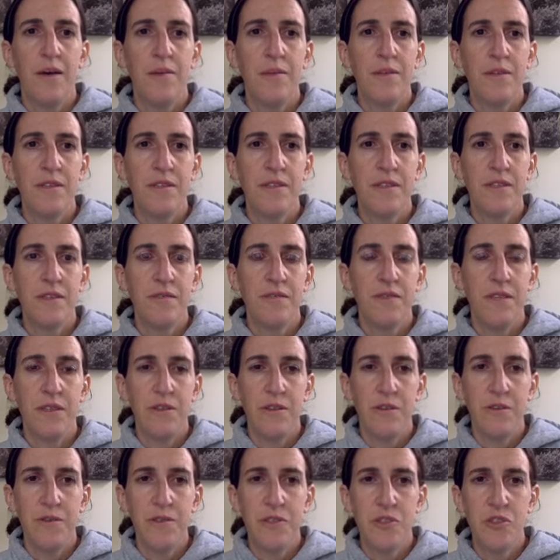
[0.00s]
There's a
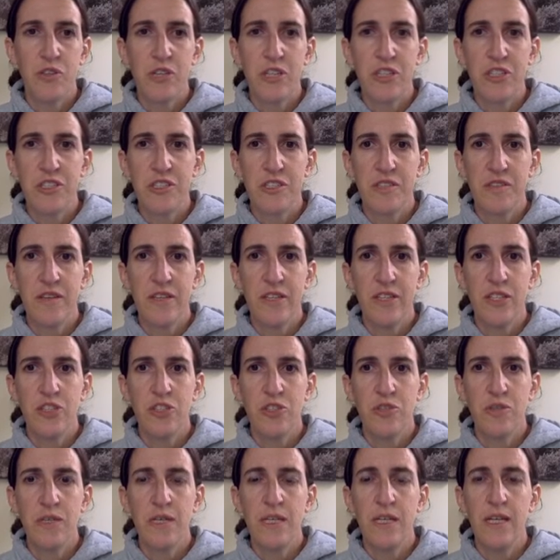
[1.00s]
video of instructions of how to do
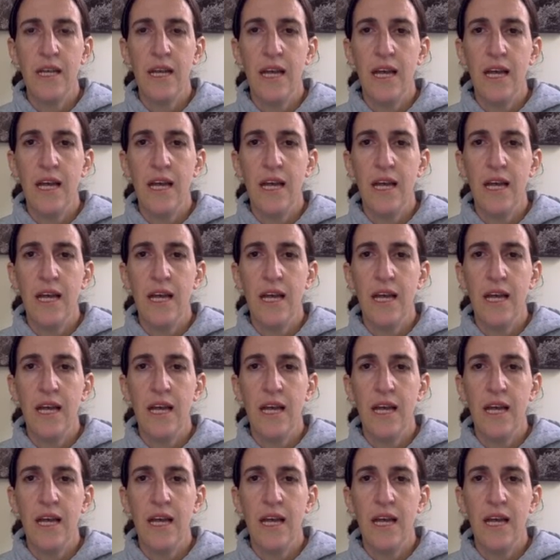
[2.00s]
it.